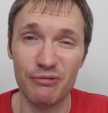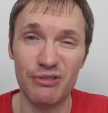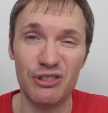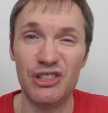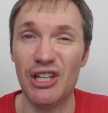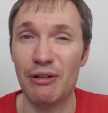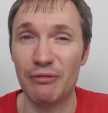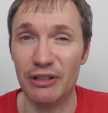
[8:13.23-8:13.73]

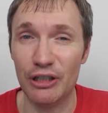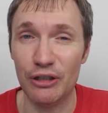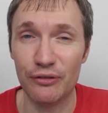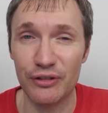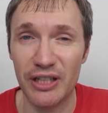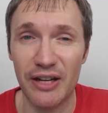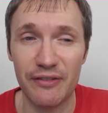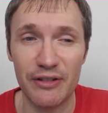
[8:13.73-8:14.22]
generally,
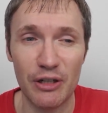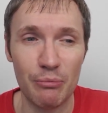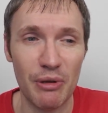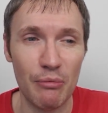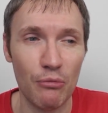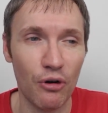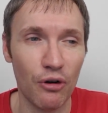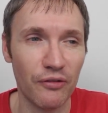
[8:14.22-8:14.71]
other than having a
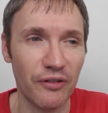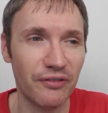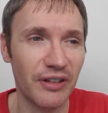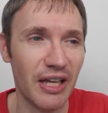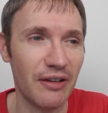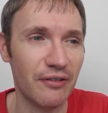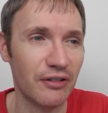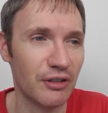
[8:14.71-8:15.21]
bit more of a
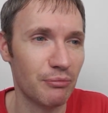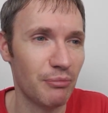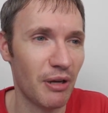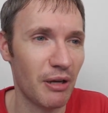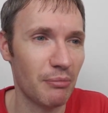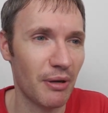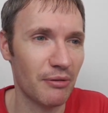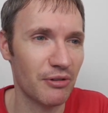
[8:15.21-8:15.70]
flavour than
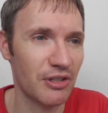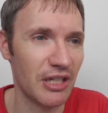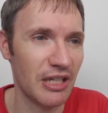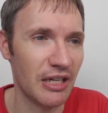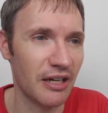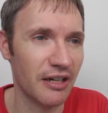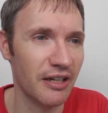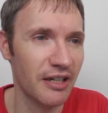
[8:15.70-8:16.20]
perhaps
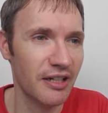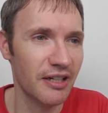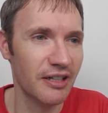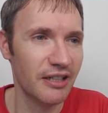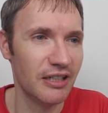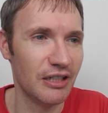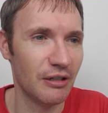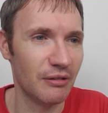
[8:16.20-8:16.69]
the,
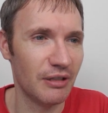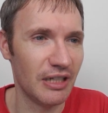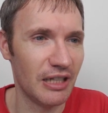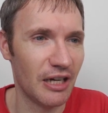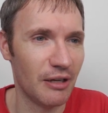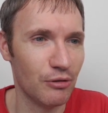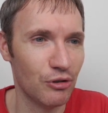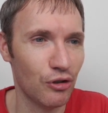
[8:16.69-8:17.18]
you know,
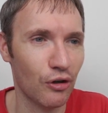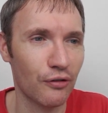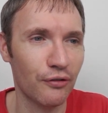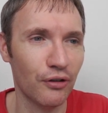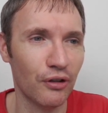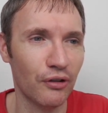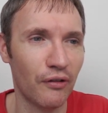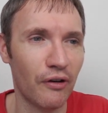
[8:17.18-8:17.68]
the chock
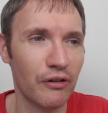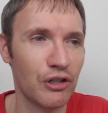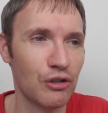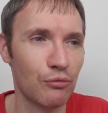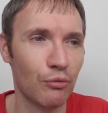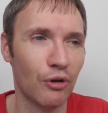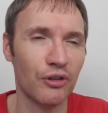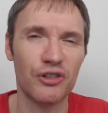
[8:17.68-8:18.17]
full of orange
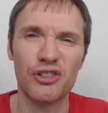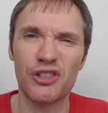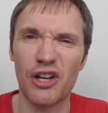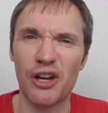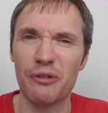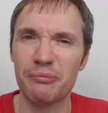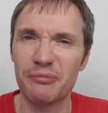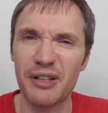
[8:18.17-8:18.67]
one.
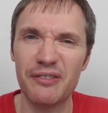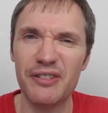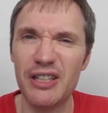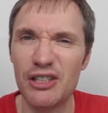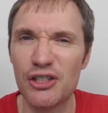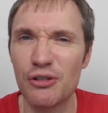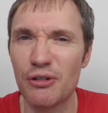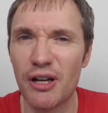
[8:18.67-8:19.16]
So I
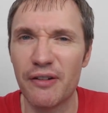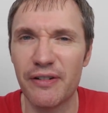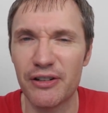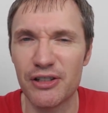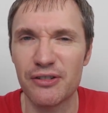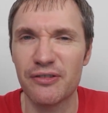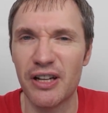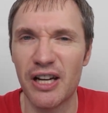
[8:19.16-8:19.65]
think 2.5
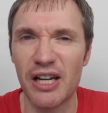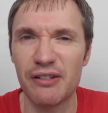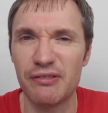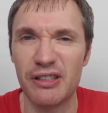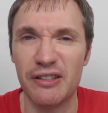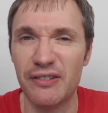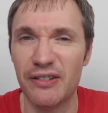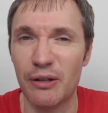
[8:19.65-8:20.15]
out of 5,
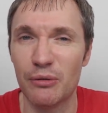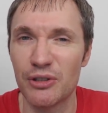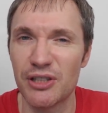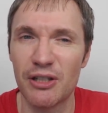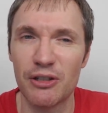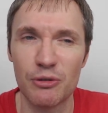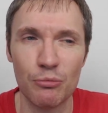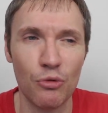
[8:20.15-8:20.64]
really, if that one
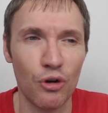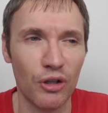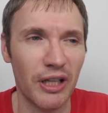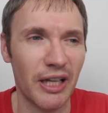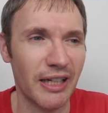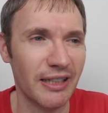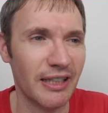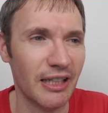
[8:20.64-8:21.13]
sounds more
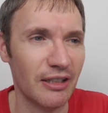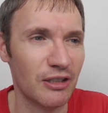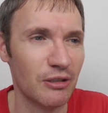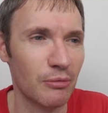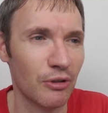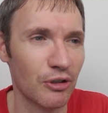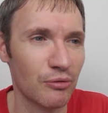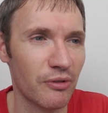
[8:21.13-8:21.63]
like it, to
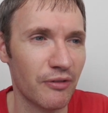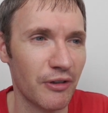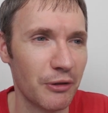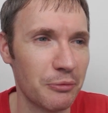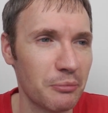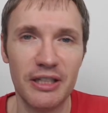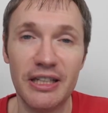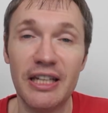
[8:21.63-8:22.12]
be honest with you.
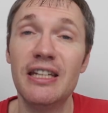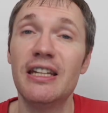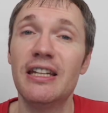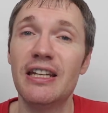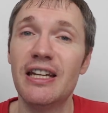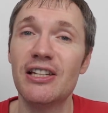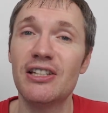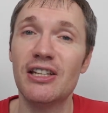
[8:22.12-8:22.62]
Then did
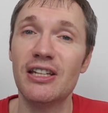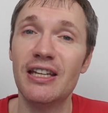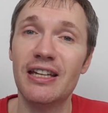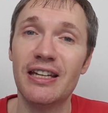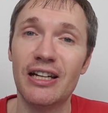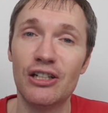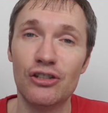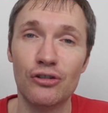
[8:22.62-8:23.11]
the Nestle Kit
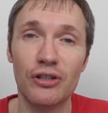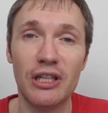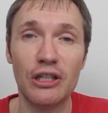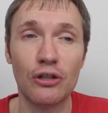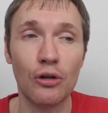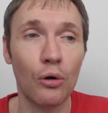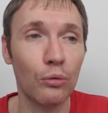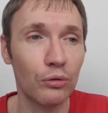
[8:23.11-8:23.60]
Kat Chunky
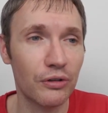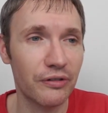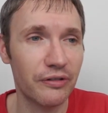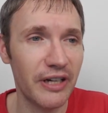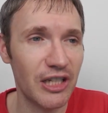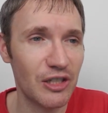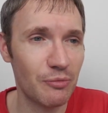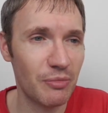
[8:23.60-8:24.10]
Gold
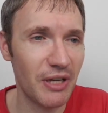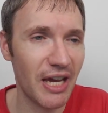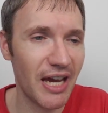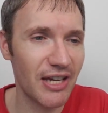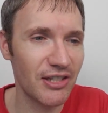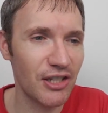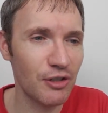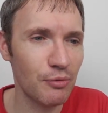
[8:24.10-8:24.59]
Crisp.
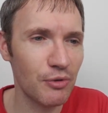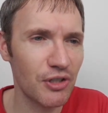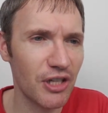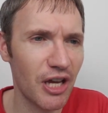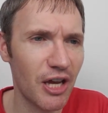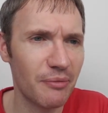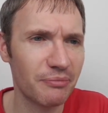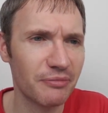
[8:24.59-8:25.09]
Yes, this was
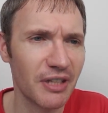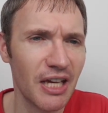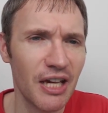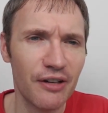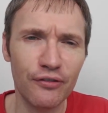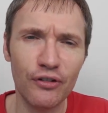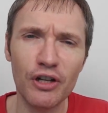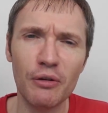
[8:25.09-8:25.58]
a
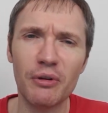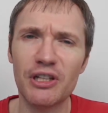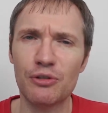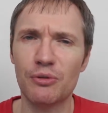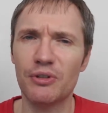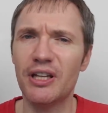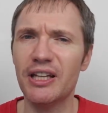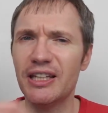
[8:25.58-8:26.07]
funny one, this
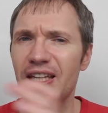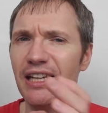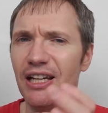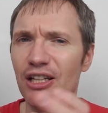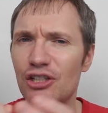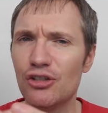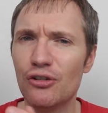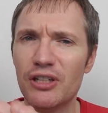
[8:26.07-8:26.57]
one. I like Kit
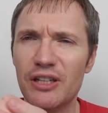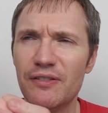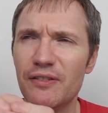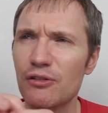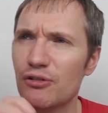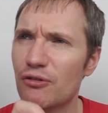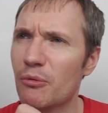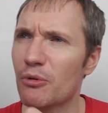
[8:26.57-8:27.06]
Kat Chunky, I think
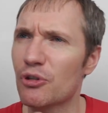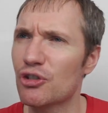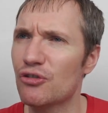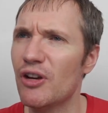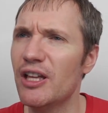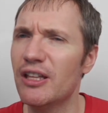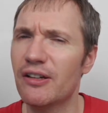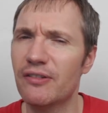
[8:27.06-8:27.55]
it was from
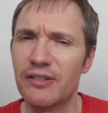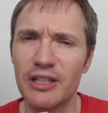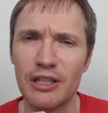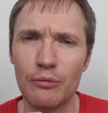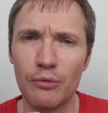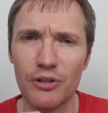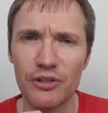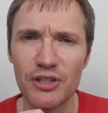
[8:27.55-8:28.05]
Australia, I think
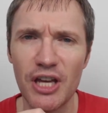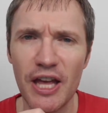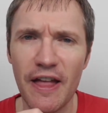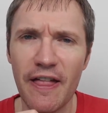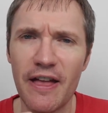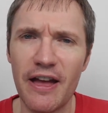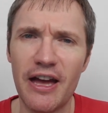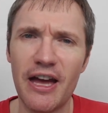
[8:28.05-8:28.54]
it was.
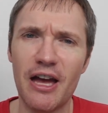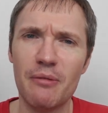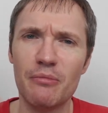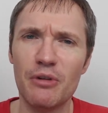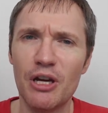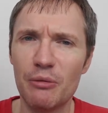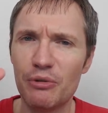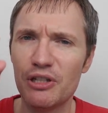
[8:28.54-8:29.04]

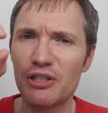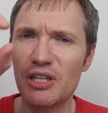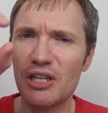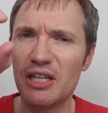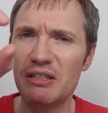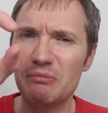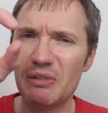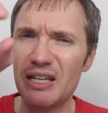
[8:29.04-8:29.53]
But
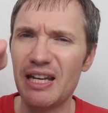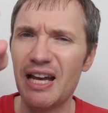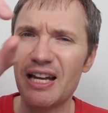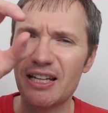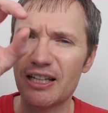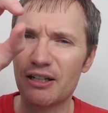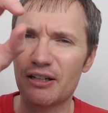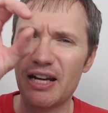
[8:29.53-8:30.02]
it
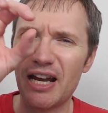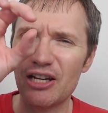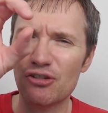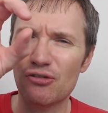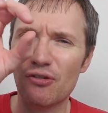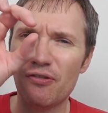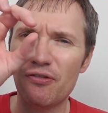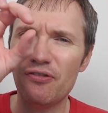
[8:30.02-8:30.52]
had like an
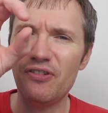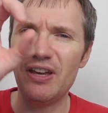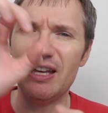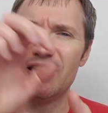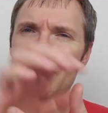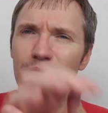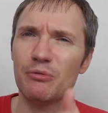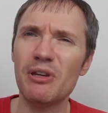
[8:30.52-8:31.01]
extra
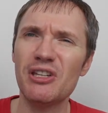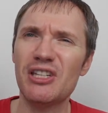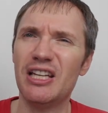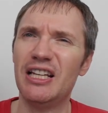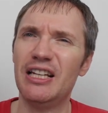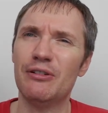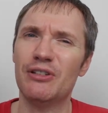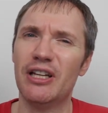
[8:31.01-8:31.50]
thick,
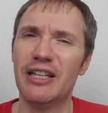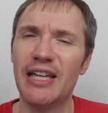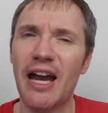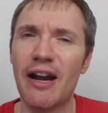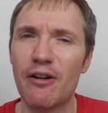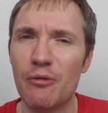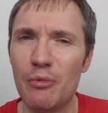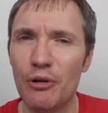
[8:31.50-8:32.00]
basically it's like
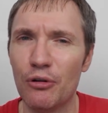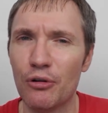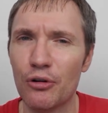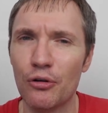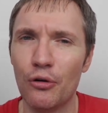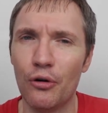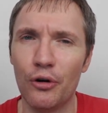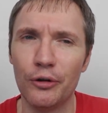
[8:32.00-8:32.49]
caramel
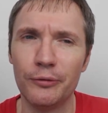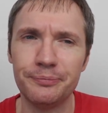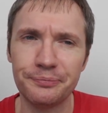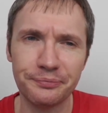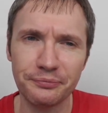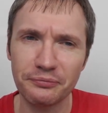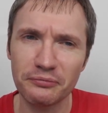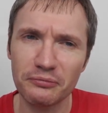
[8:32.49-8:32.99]
or,
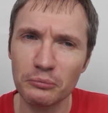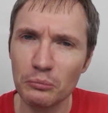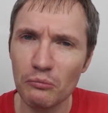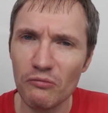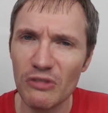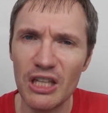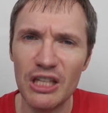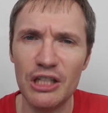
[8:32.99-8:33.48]

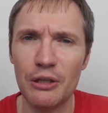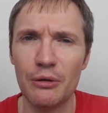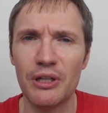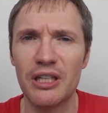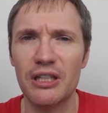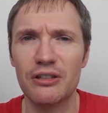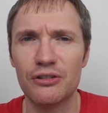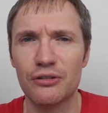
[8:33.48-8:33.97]
you know,
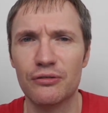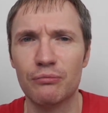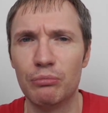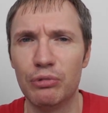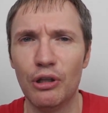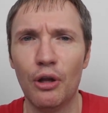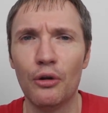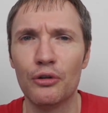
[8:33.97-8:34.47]
sort of
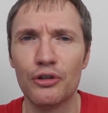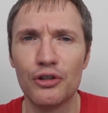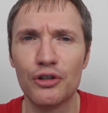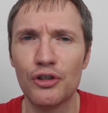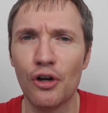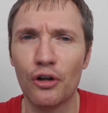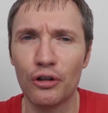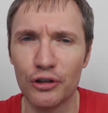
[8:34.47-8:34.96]
blonde
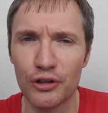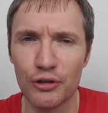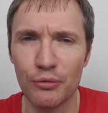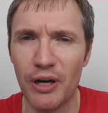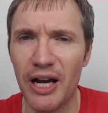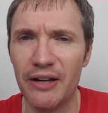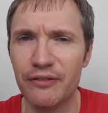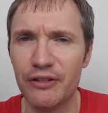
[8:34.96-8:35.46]
chocolate or
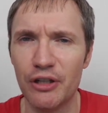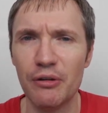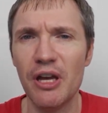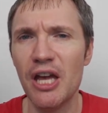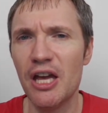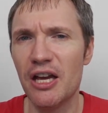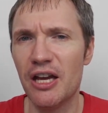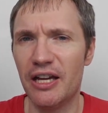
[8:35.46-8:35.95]
what have you,
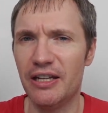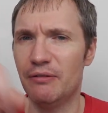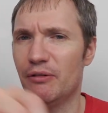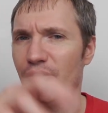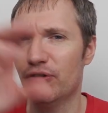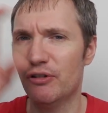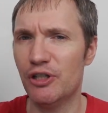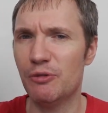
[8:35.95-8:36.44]
and there were
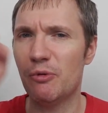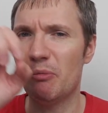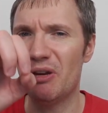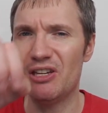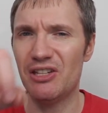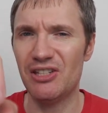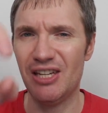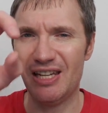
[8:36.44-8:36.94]
crispy
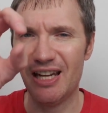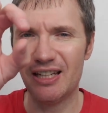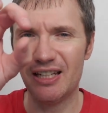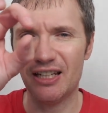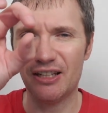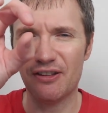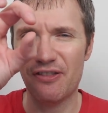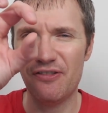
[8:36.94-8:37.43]
bits in. It had
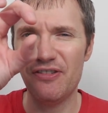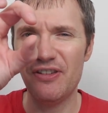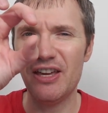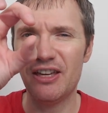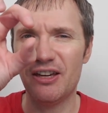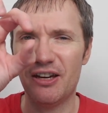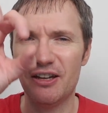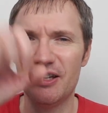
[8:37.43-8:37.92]
like a
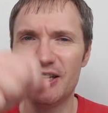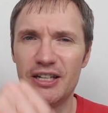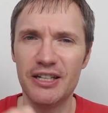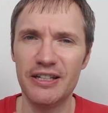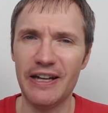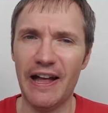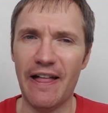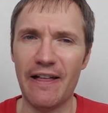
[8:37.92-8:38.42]
thicker
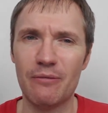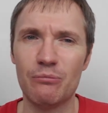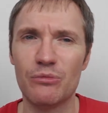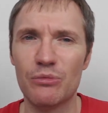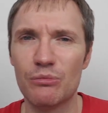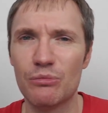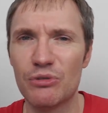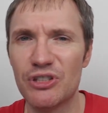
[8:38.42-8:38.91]

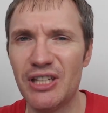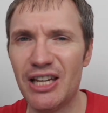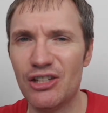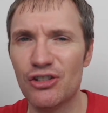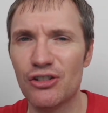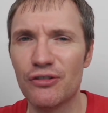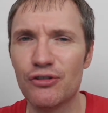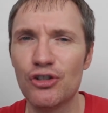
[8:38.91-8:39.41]

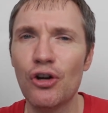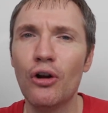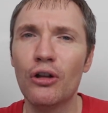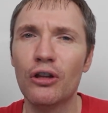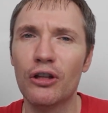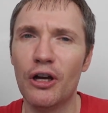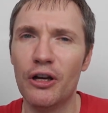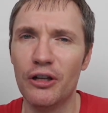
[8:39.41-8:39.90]
section of
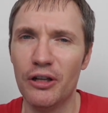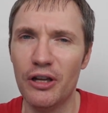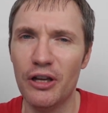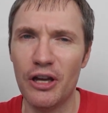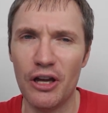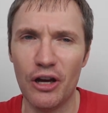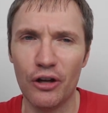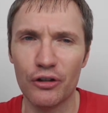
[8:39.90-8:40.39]
chocolate
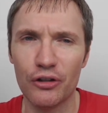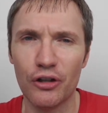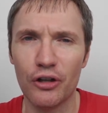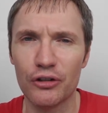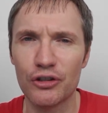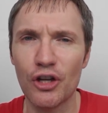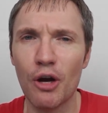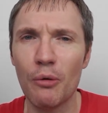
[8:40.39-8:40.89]

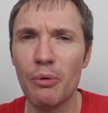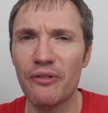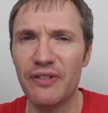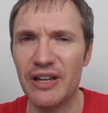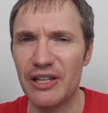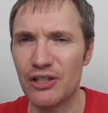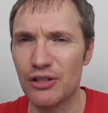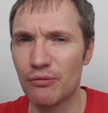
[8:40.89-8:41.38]
on top of
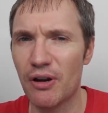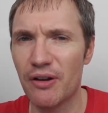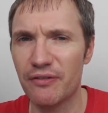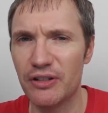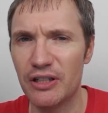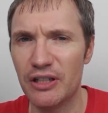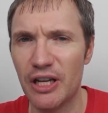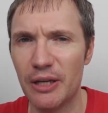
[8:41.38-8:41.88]
it, so rather
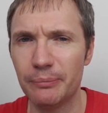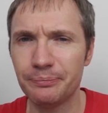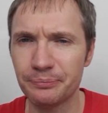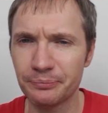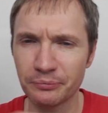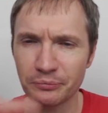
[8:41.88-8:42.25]
than the